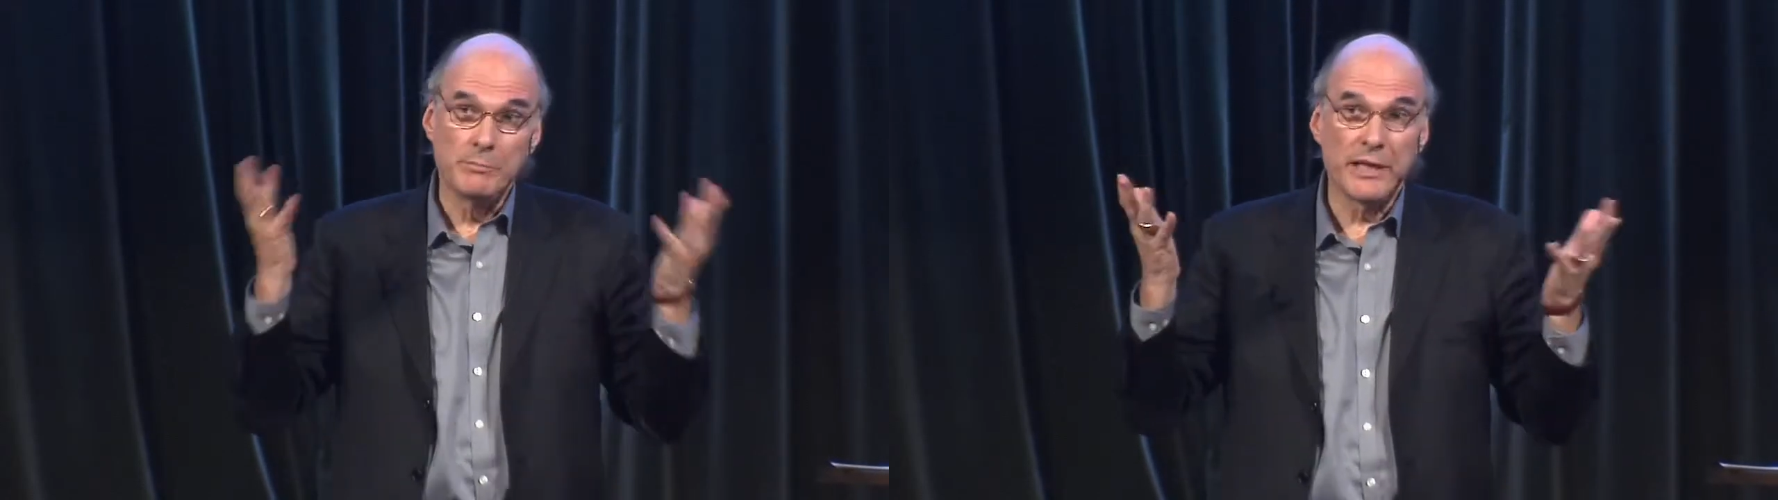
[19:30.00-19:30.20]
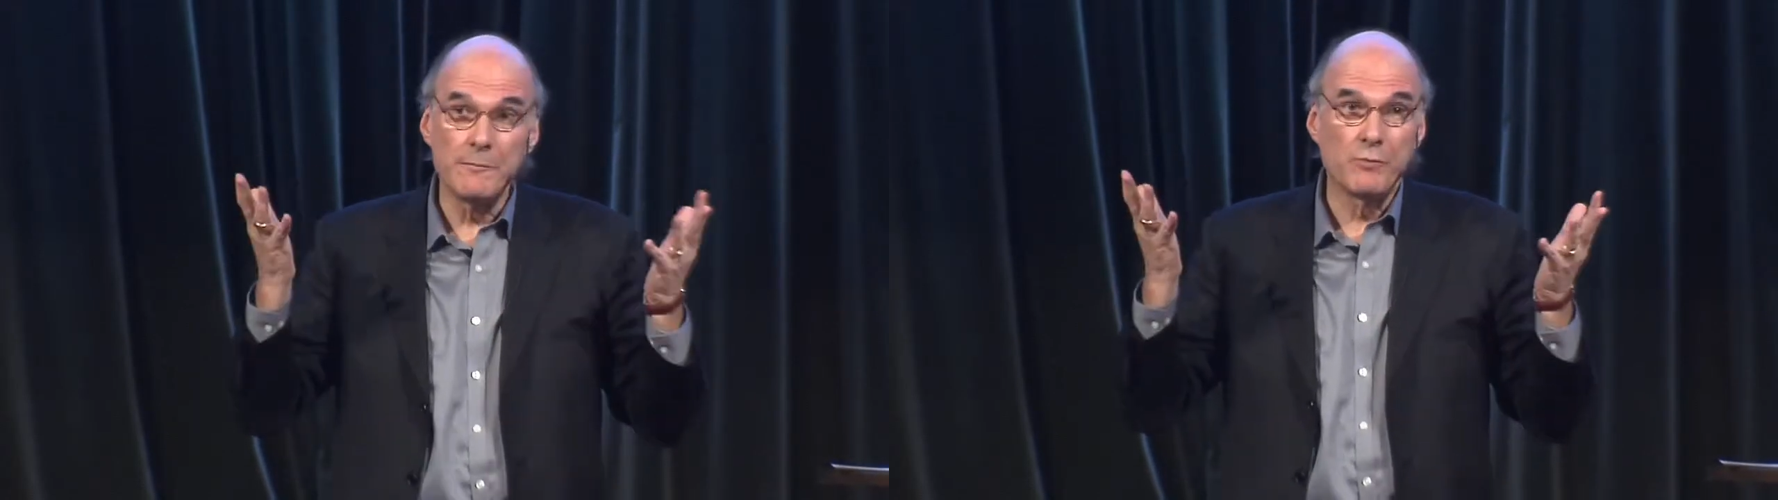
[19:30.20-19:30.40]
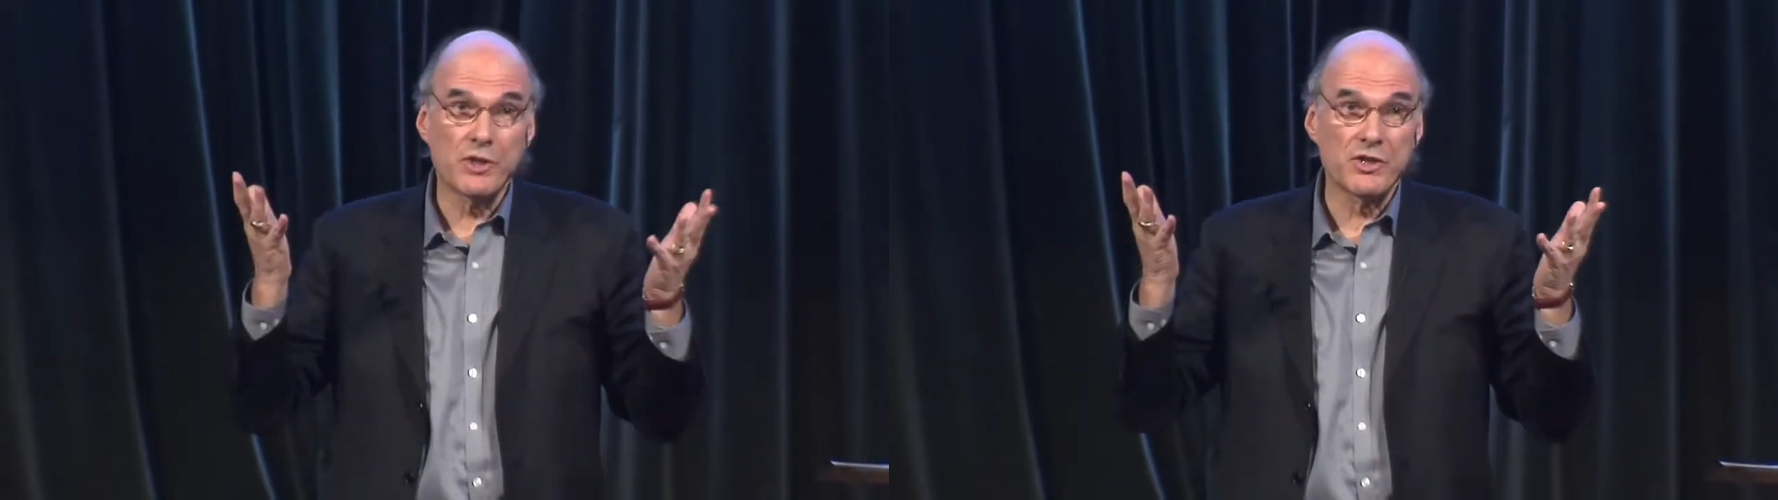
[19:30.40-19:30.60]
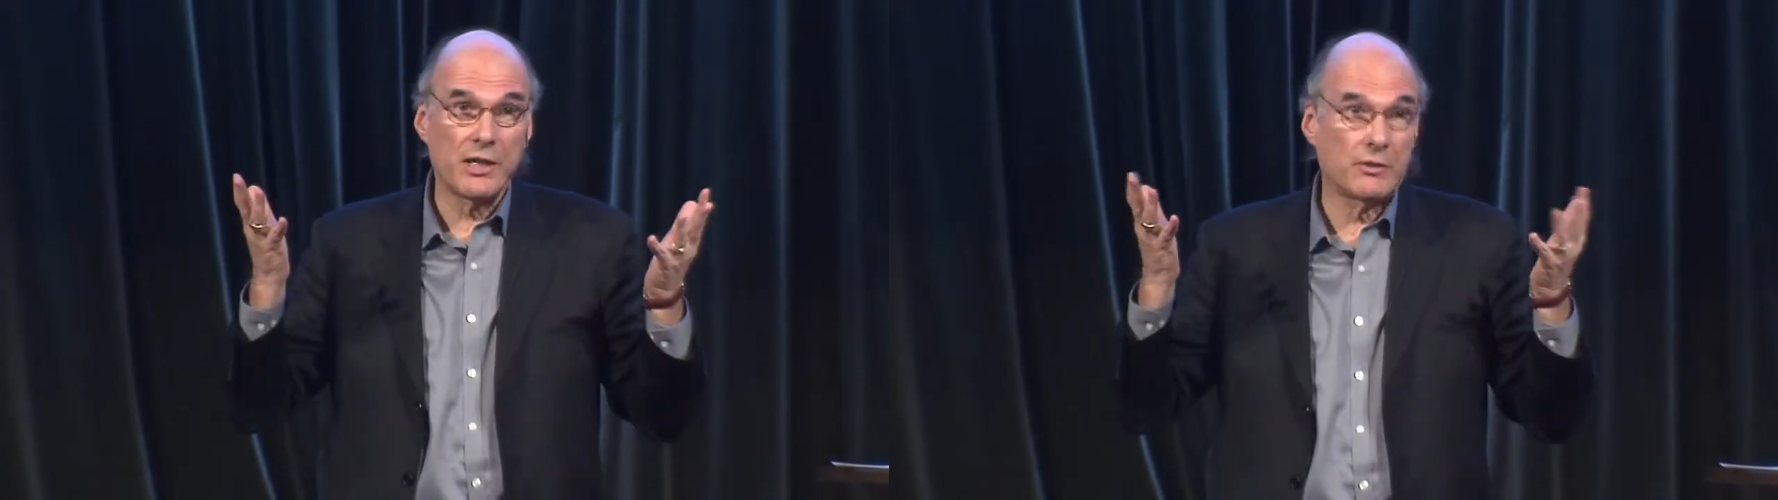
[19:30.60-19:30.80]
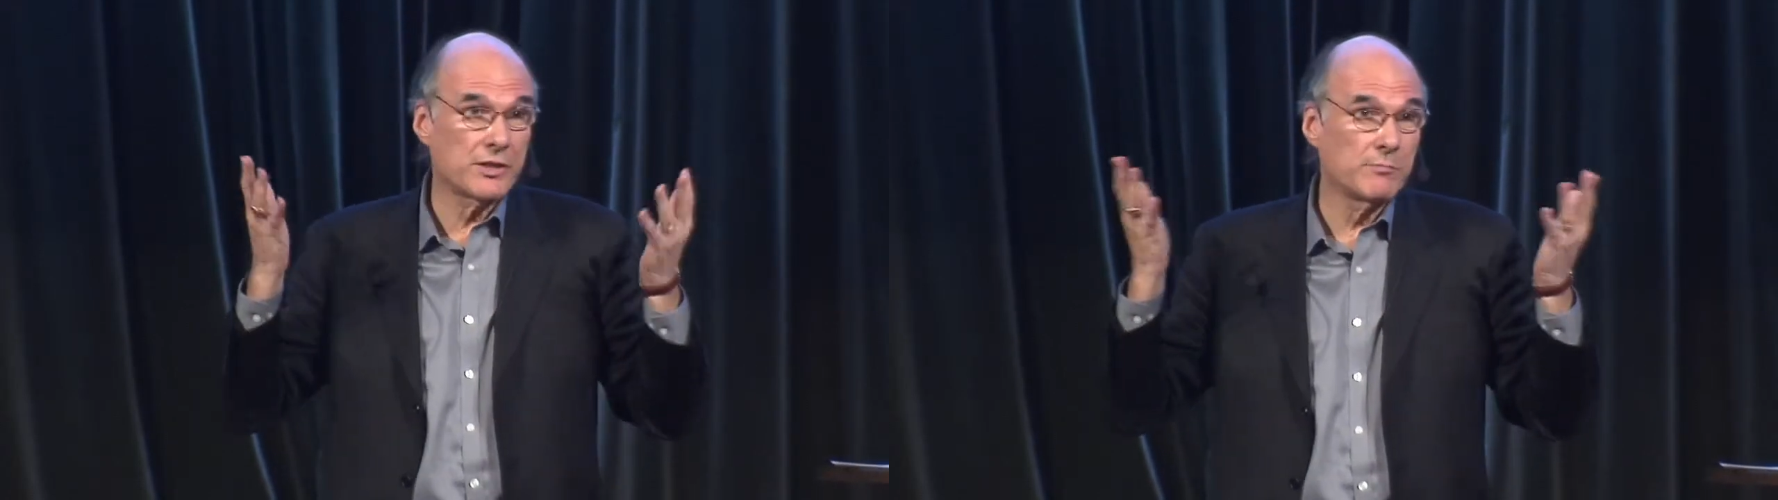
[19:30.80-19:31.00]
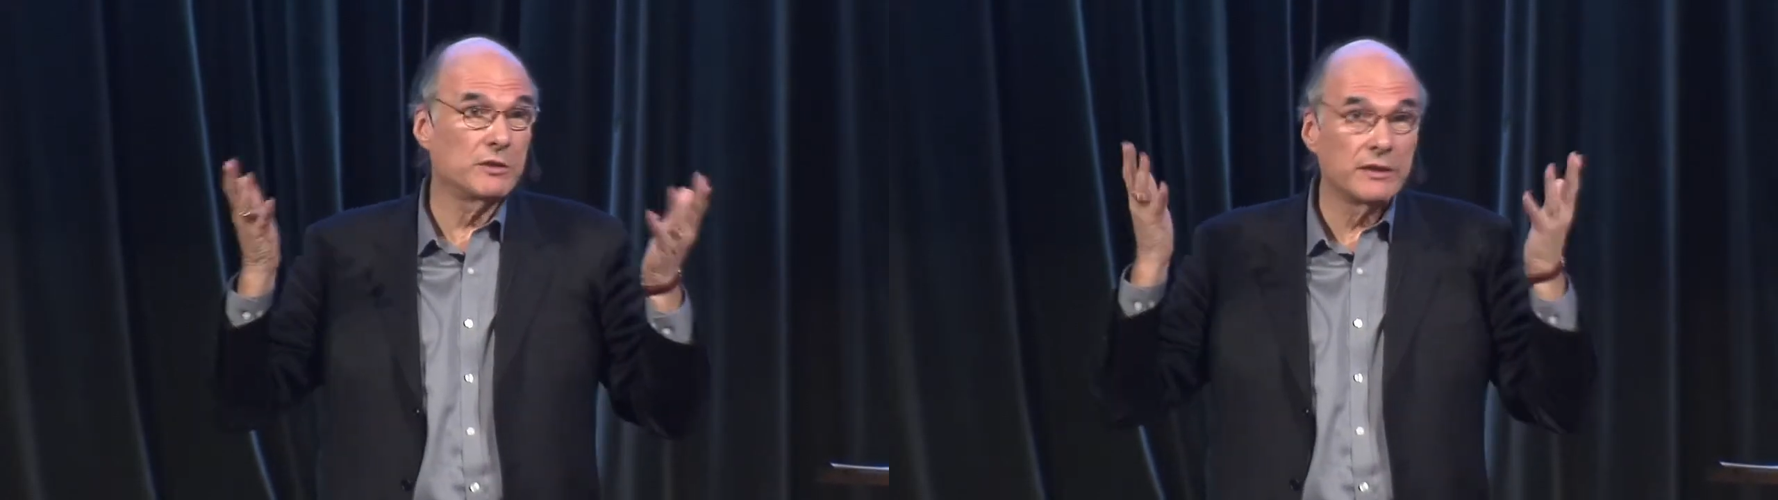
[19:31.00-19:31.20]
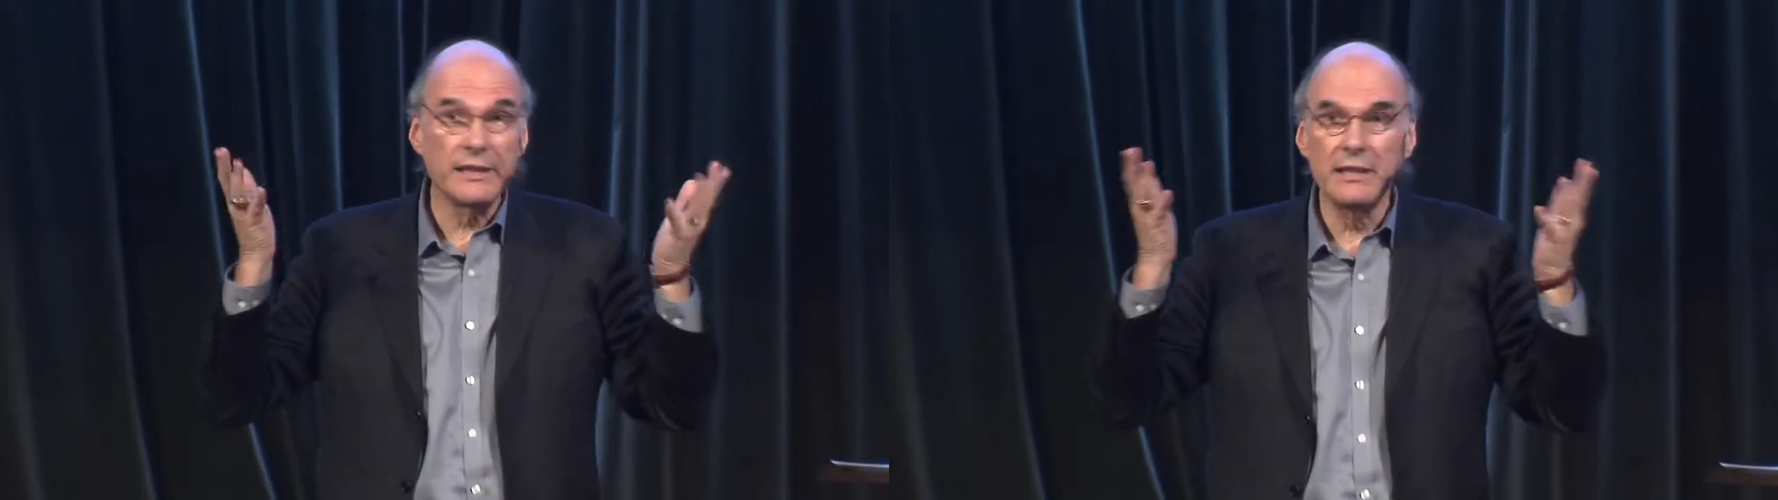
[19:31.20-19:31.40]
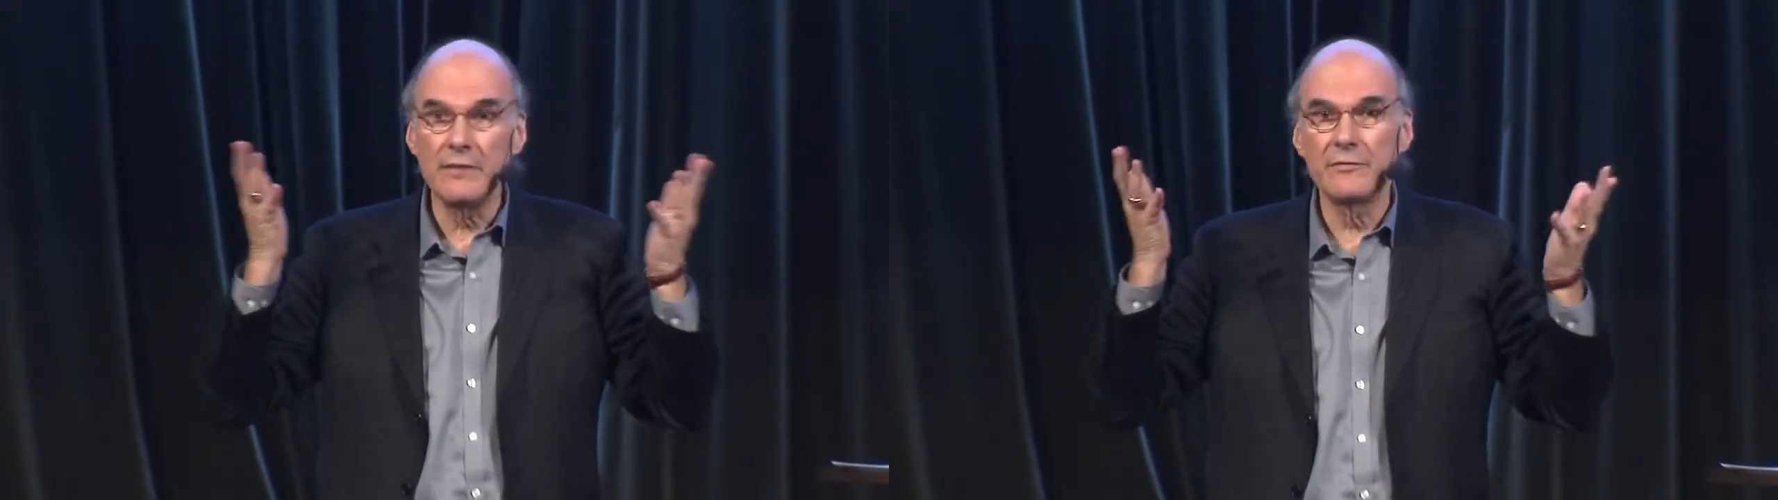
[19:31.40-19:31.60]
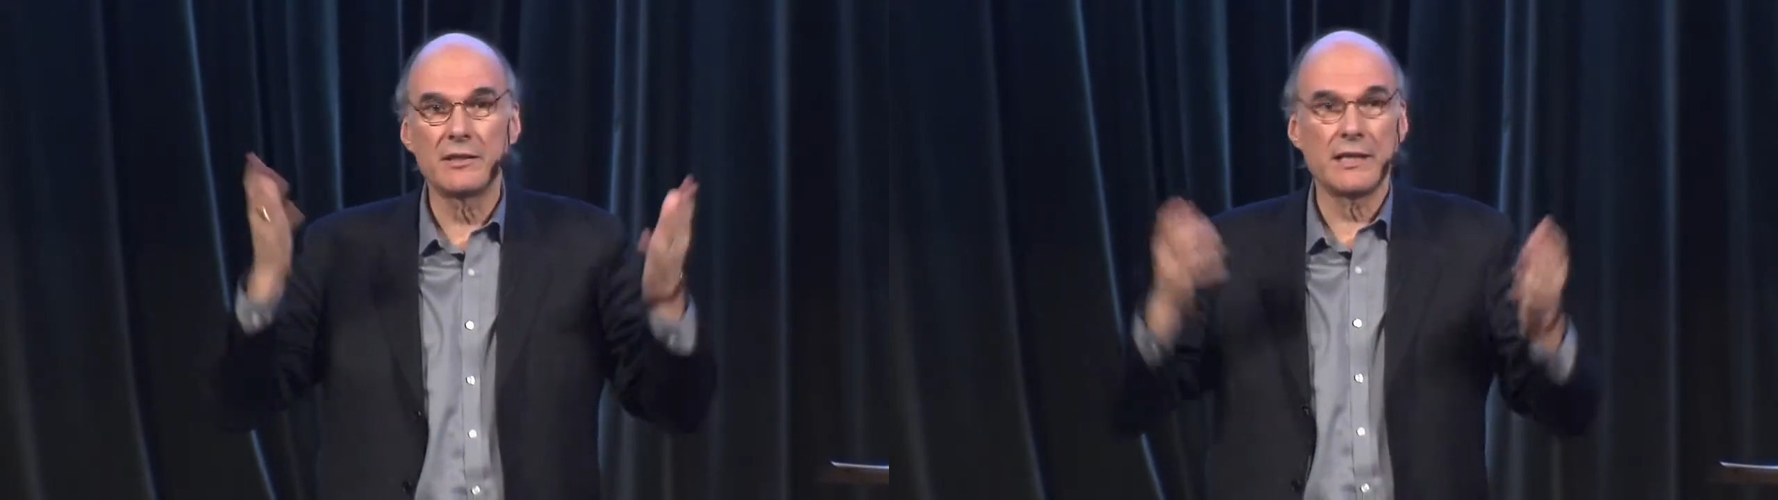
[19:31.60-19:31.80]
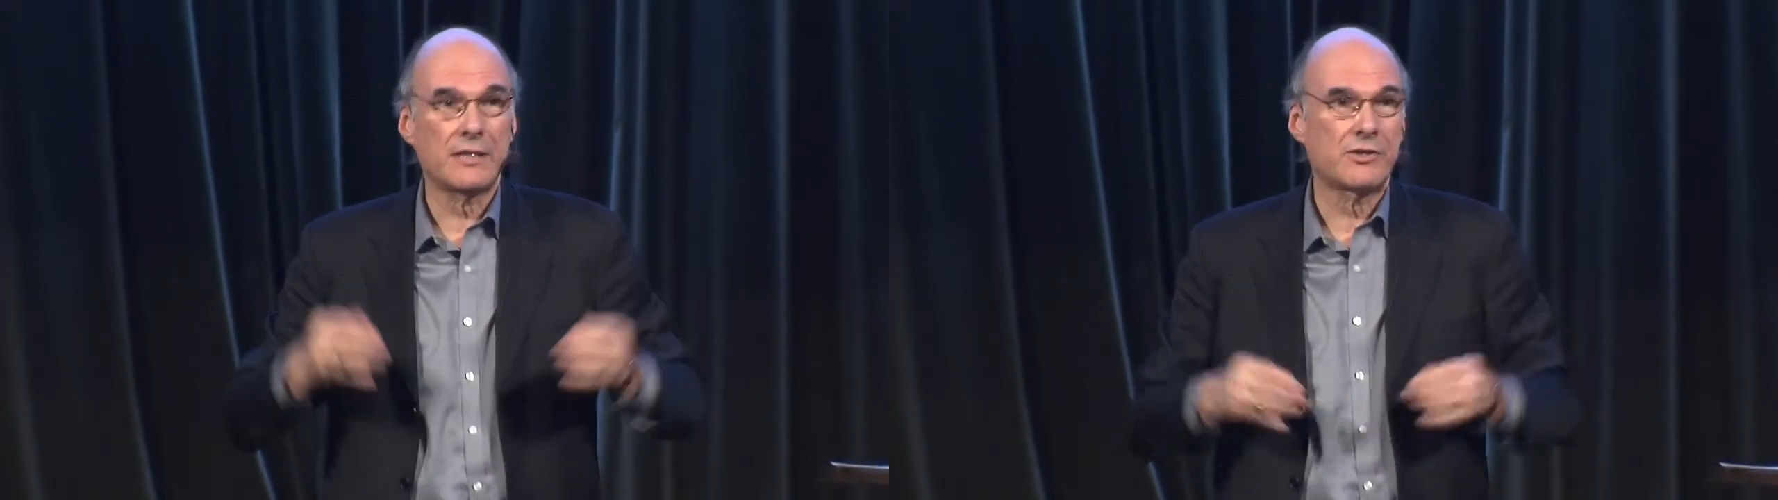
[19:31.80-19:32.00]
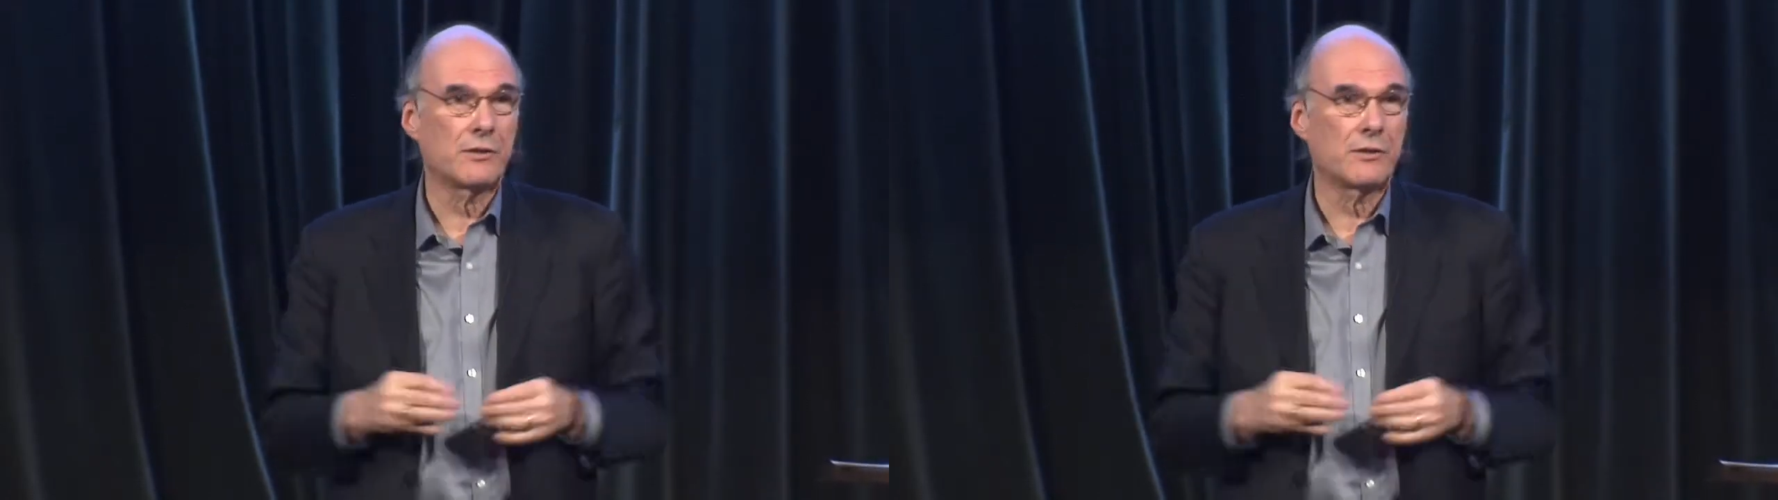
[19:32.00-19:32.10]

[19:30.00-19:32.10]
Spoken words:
Many booksellers believe that that's